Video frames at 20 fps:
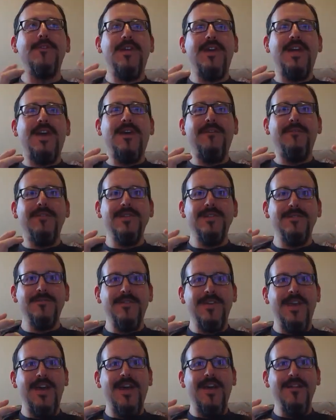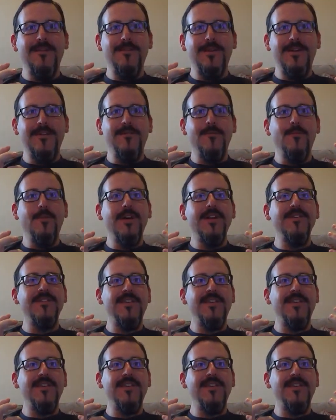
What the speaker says: average of calories, what is